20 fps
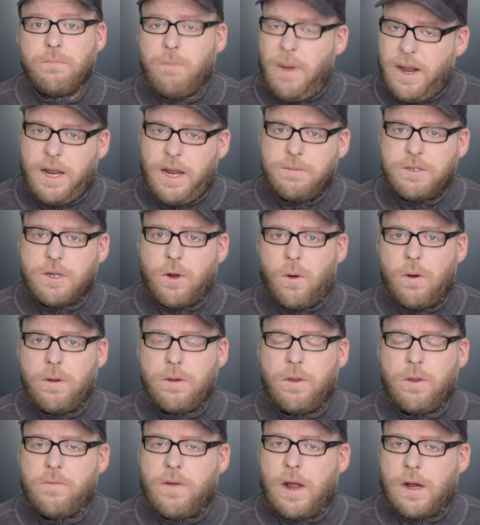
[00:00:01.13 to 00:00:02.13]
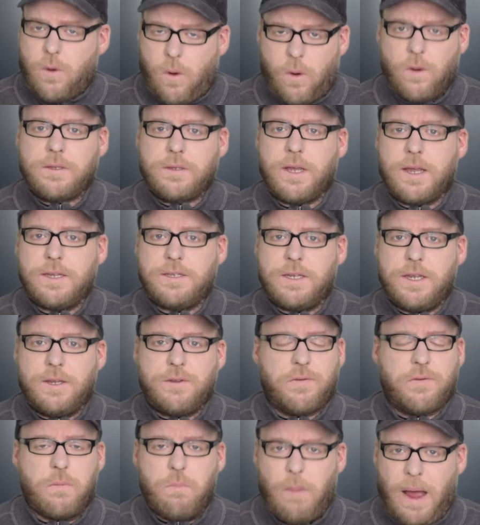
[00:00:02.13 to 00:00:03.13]
My name's Court, and you've got courtside
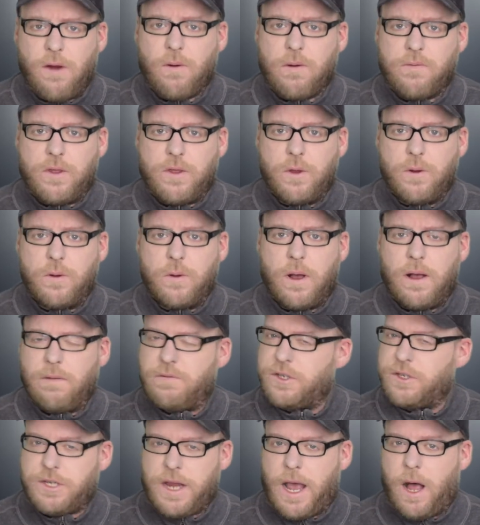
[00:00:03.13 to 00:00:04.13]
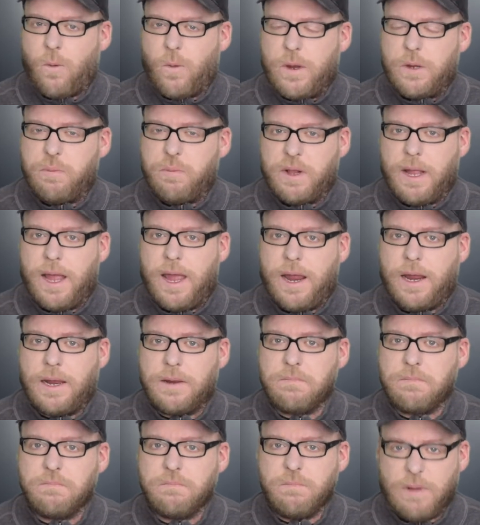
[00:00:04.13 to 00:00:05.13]
seats for my review of Shall We
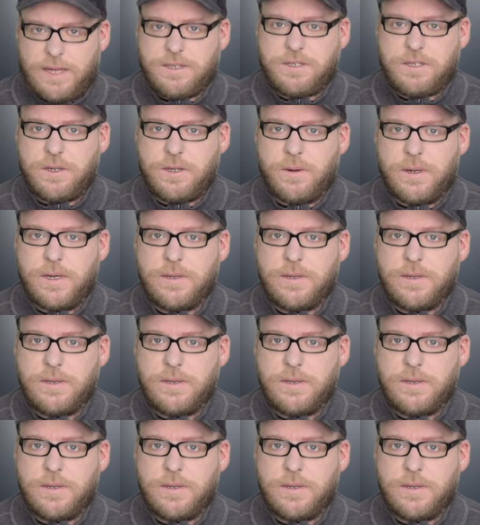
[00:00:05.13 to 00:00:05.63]
Play? Let's do it.